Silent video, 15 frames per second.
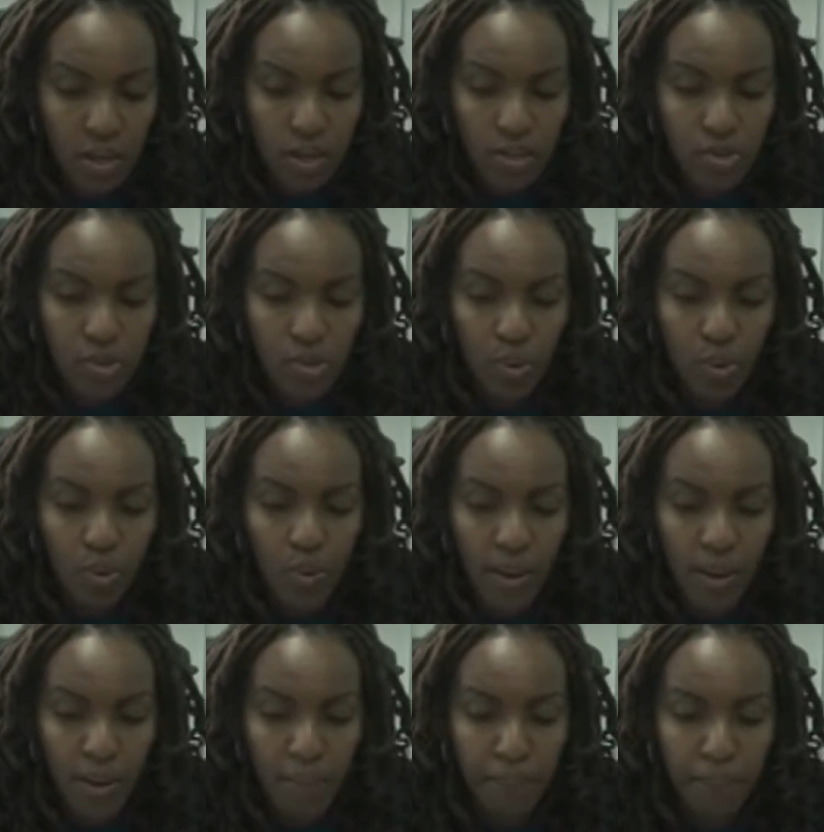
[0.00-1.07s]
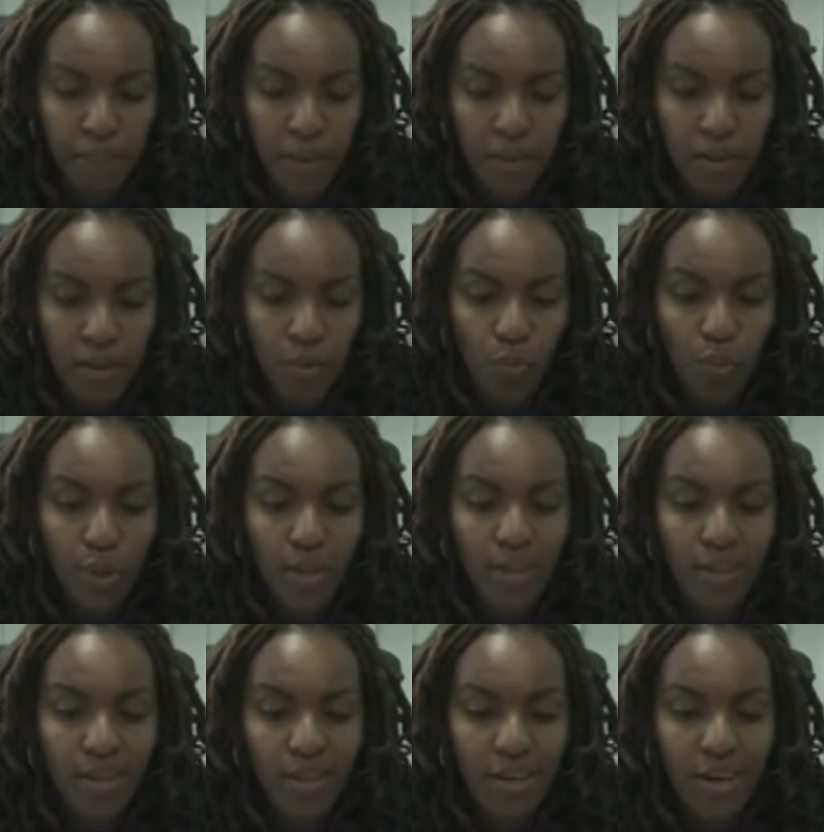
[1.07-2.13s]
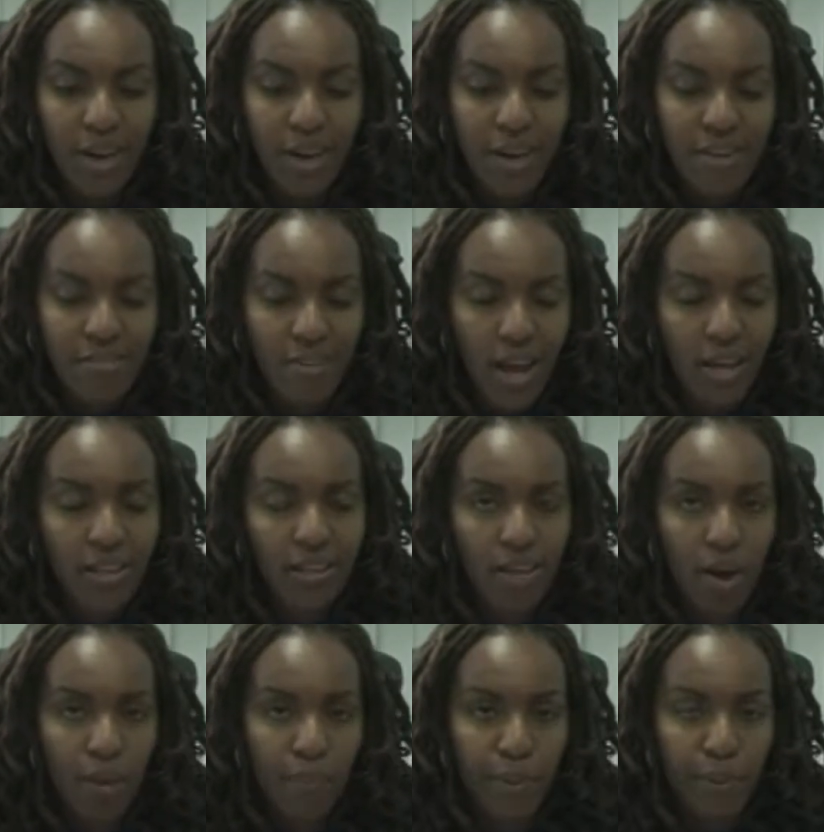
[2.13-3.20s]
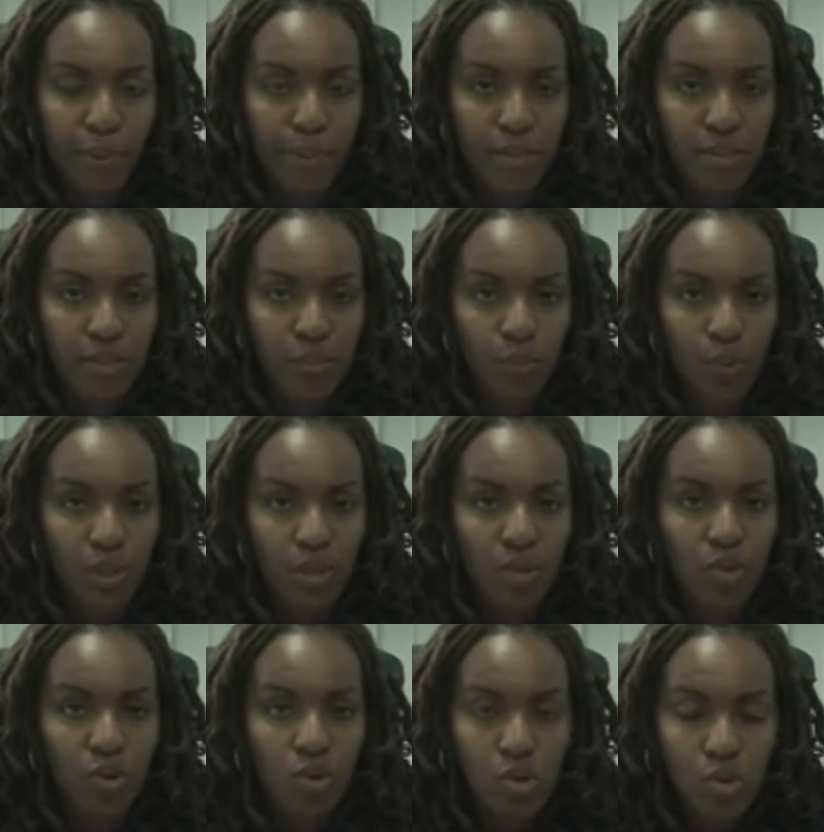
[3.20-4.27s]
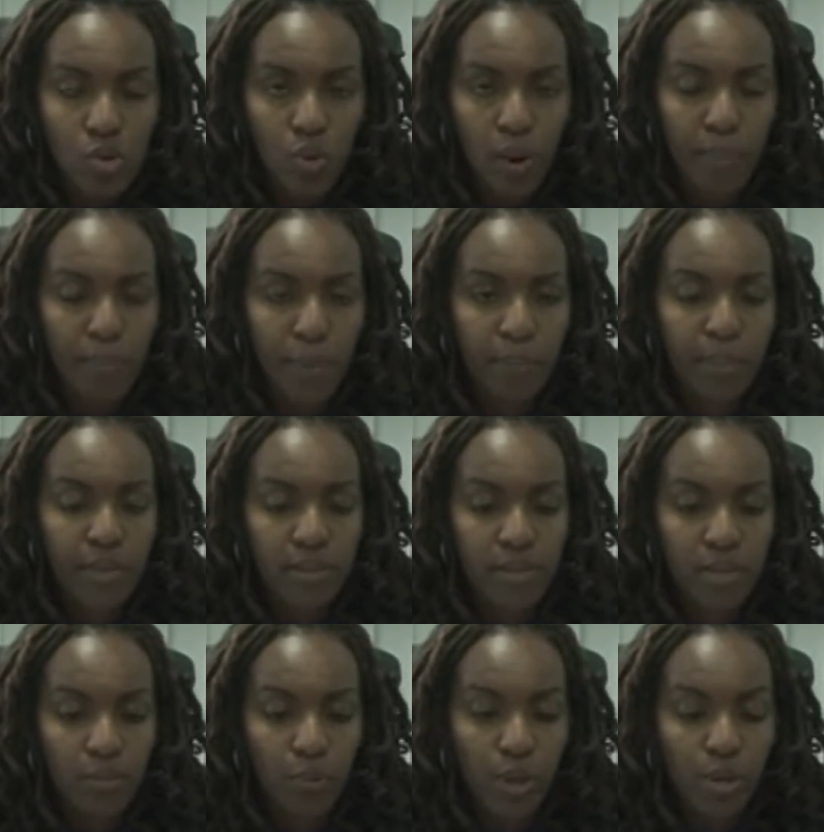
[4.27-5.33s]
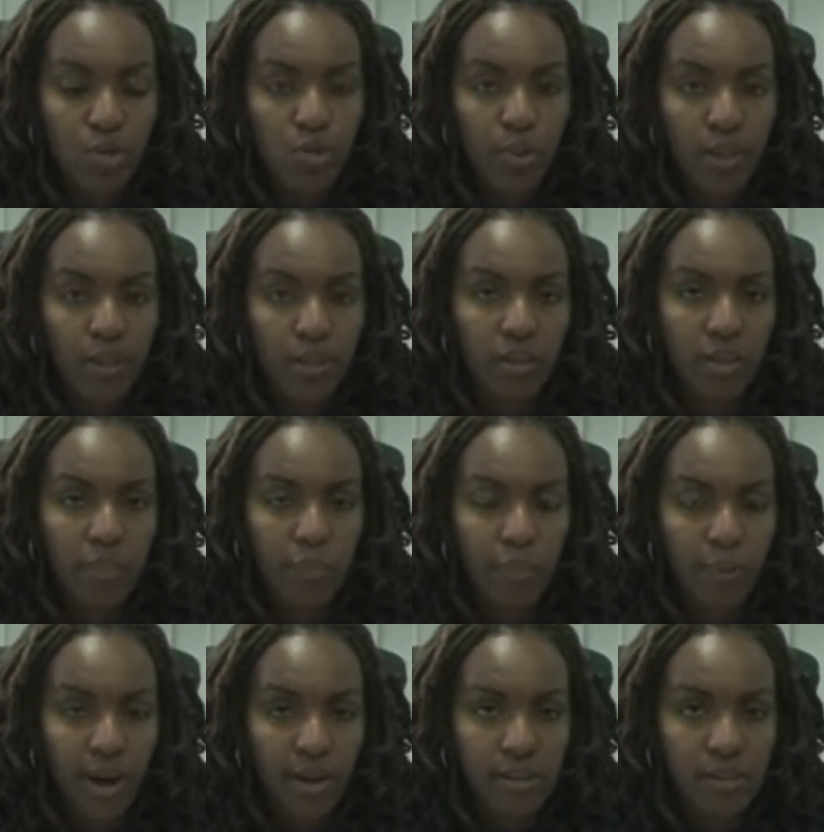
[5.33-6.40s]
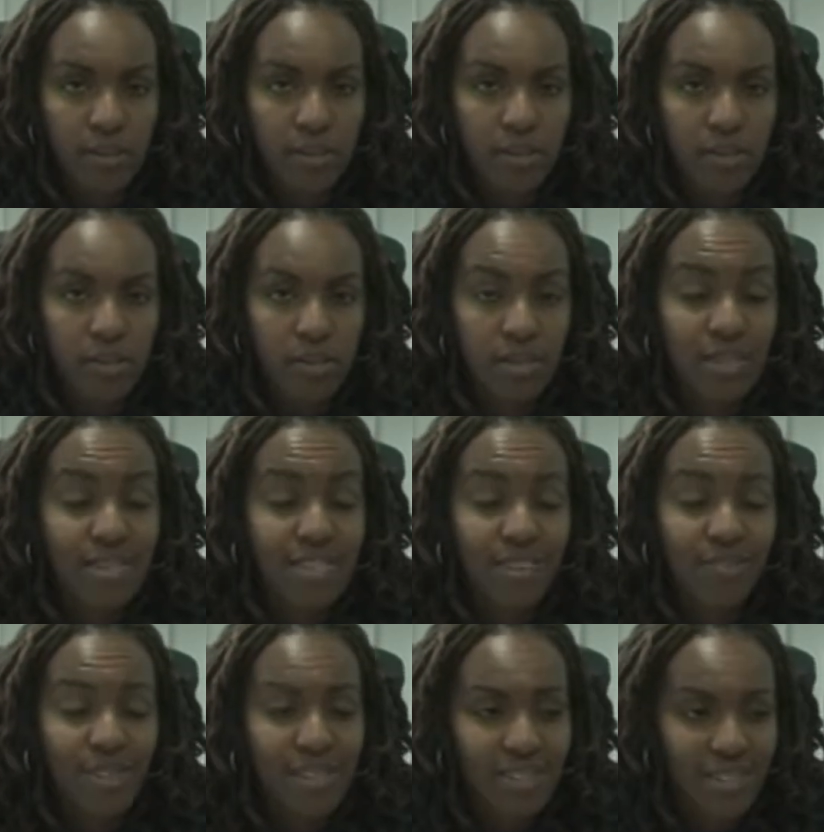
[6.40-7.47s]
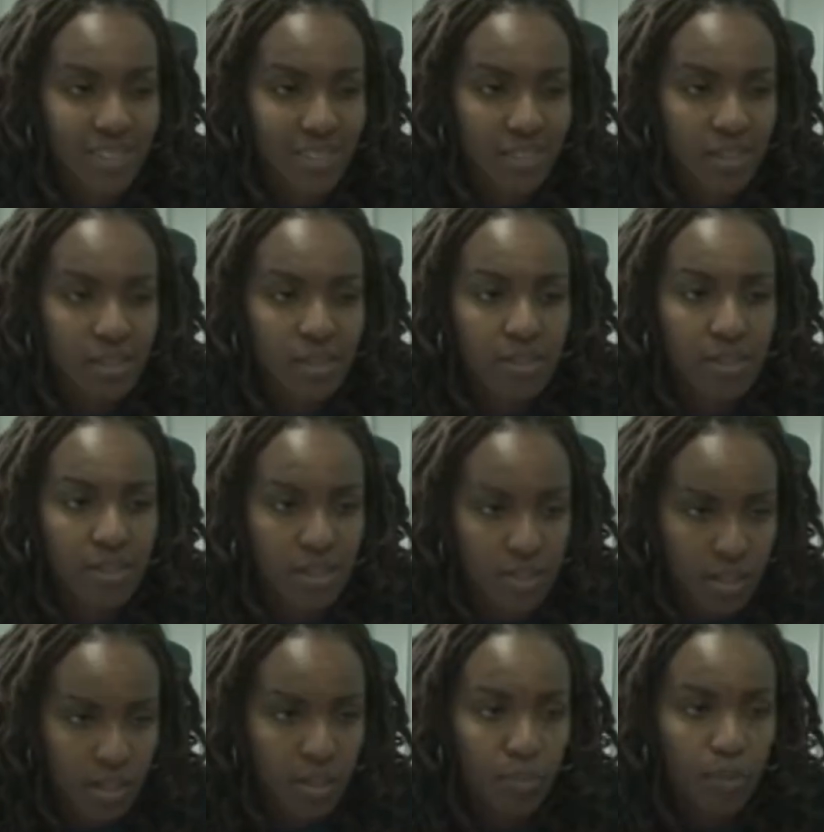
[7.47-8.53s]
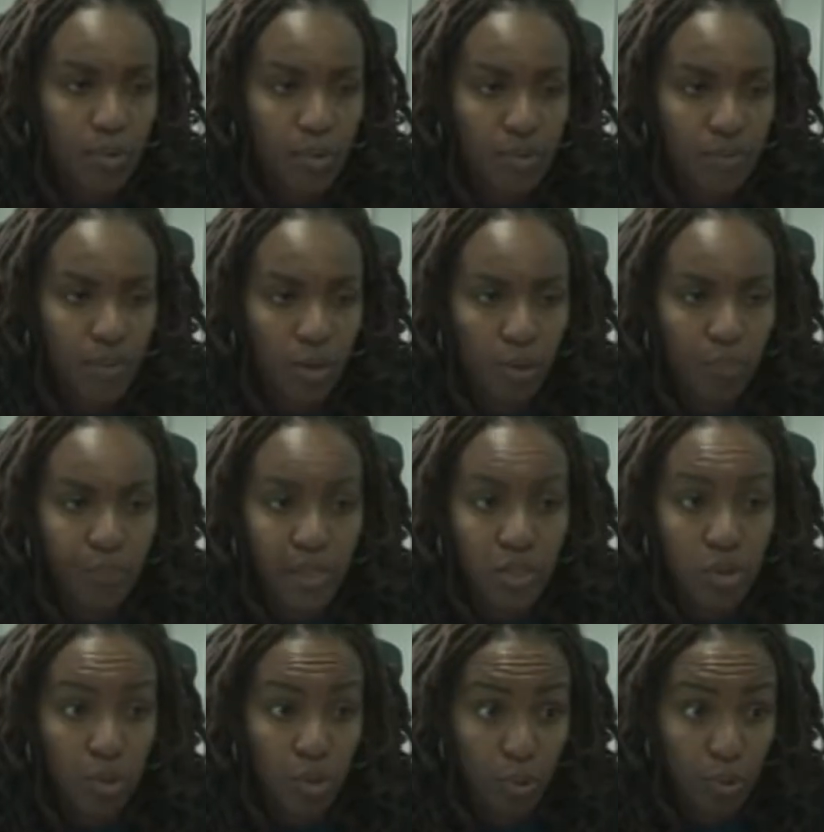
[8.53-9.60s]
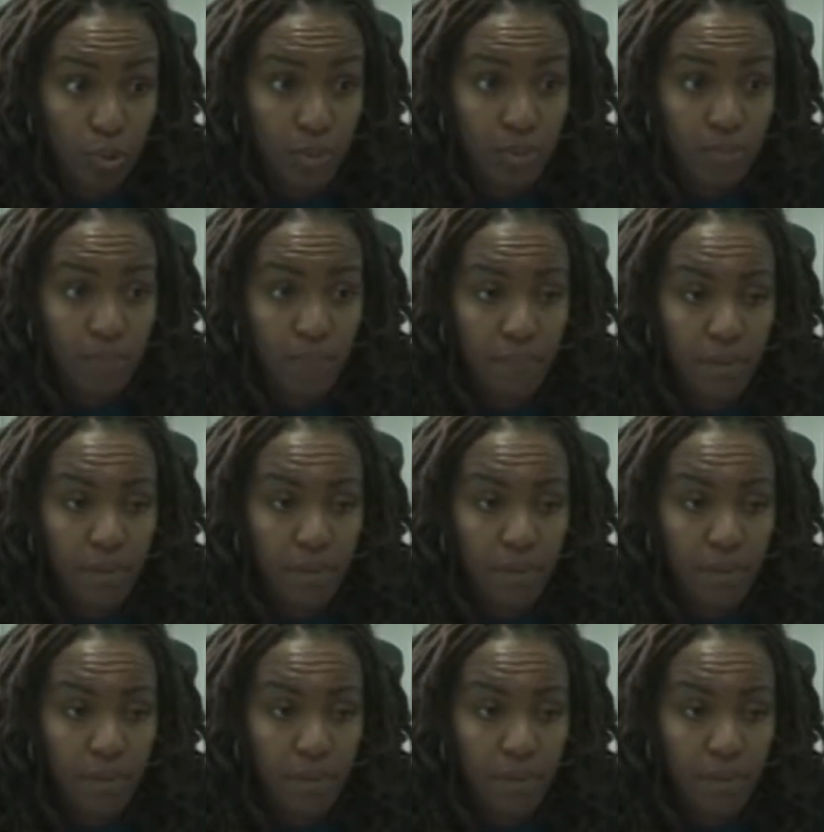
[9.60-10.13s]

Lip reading: And so we rally our members, we go to our members and we ensure that they practice the 17 Sustainable Development Goals.